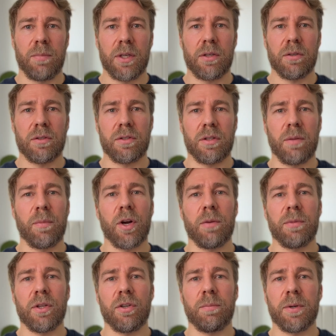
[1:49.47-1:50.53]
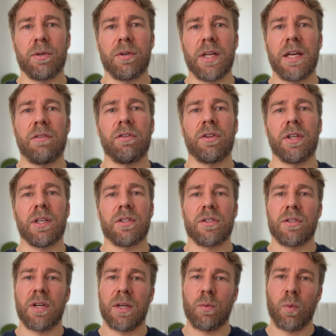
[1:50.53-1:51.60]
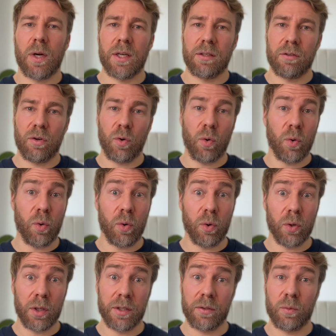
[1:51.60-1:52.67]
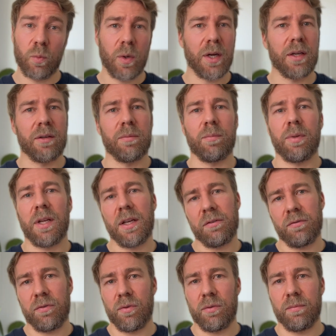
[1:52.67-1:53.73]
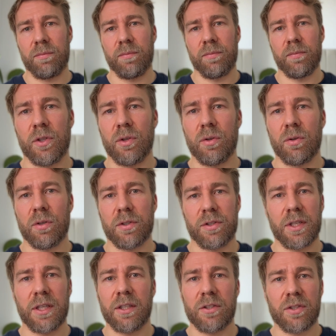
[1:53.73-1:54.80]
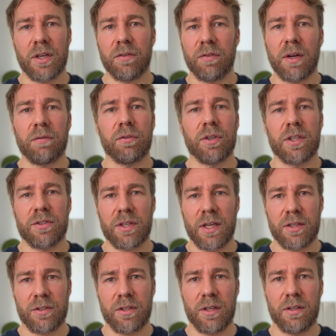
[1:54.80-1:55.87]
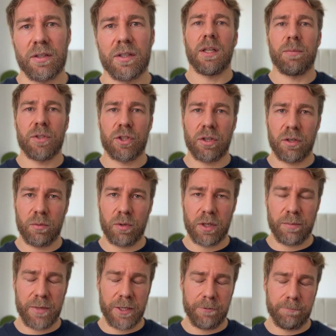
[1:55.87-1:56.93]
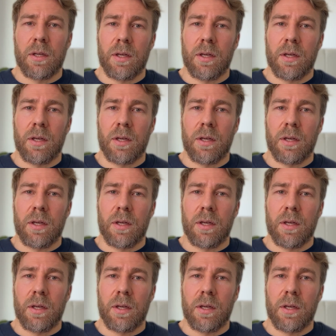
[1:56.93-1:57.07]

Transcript: Because the moment you build everything inside one all-in-one platform, you're setting yourself up for disaster. Let me show you what I mean.